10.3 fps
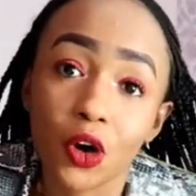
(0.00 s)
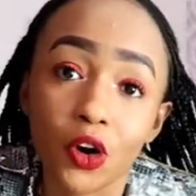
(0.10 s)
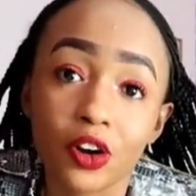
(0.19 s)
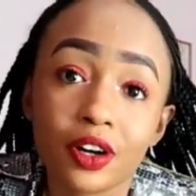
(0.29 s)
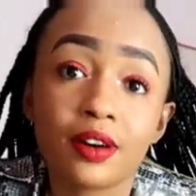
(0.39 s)

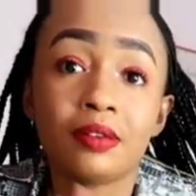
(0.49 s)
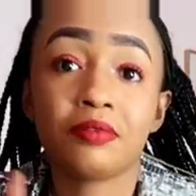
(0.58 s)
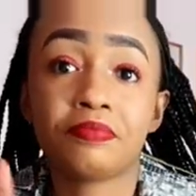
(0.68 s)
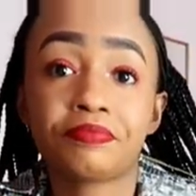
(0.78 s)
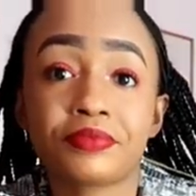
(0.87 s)
or
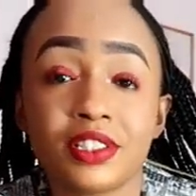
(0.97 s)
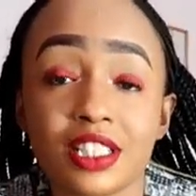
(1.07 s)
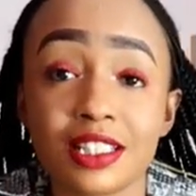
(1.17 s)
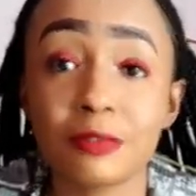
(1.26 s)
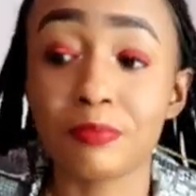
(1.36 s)

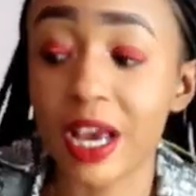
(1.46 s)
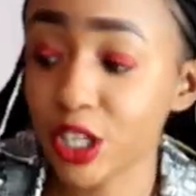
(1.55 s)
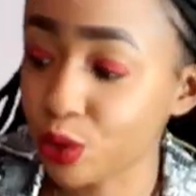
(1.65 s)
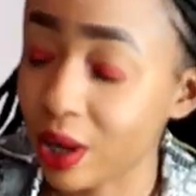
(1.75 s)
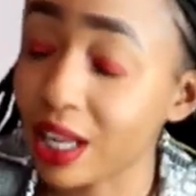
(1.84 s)
just
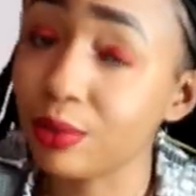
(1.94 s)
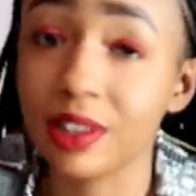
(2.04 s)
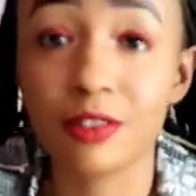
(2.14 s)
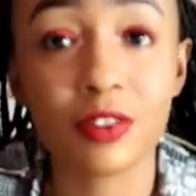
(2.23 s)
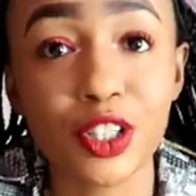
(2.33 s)
mesh well with
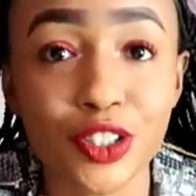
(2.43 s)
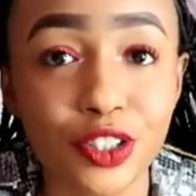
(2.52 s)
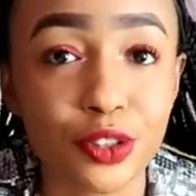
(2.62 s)
the fashion